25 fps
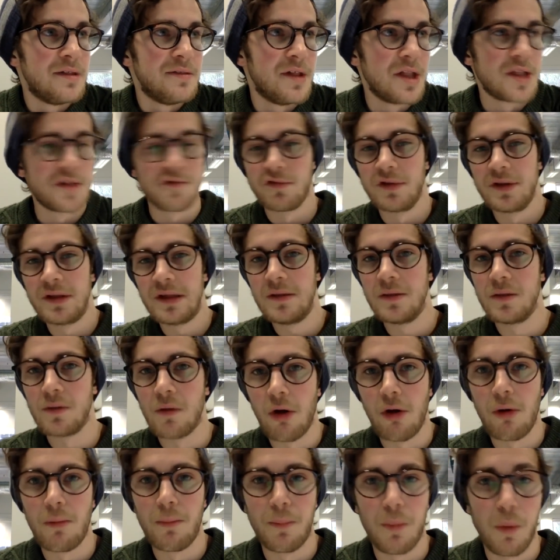there's really
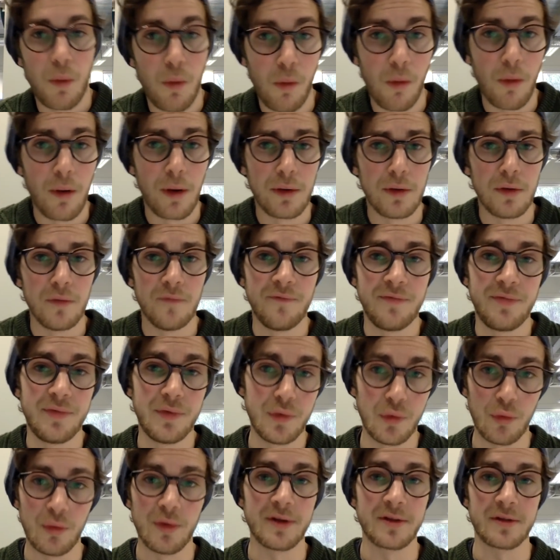no point of
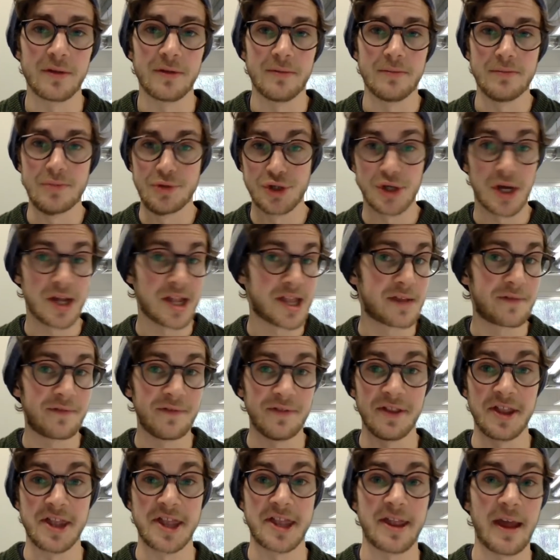doing them just for
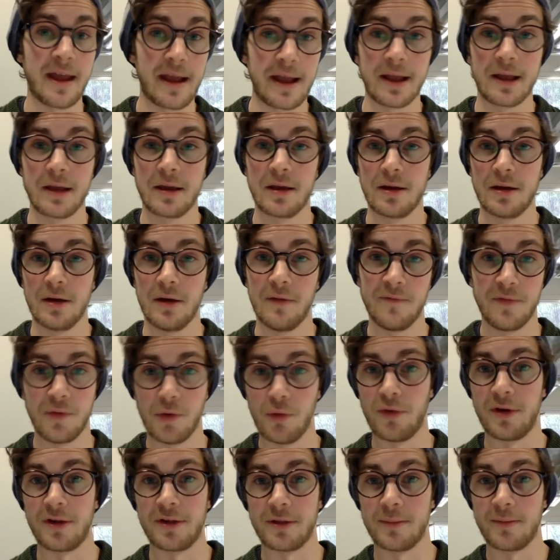the sake of
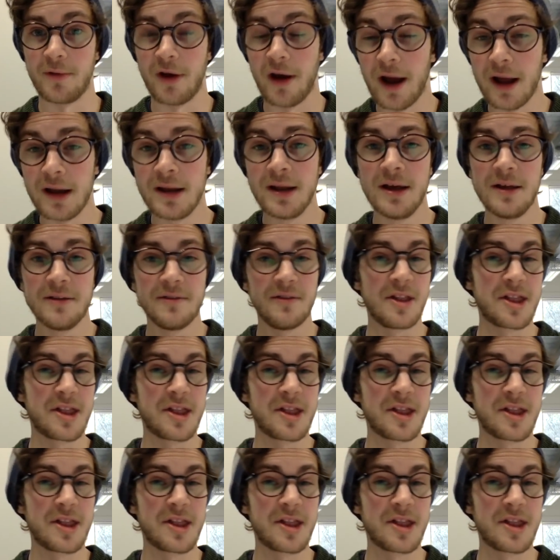doing them, right?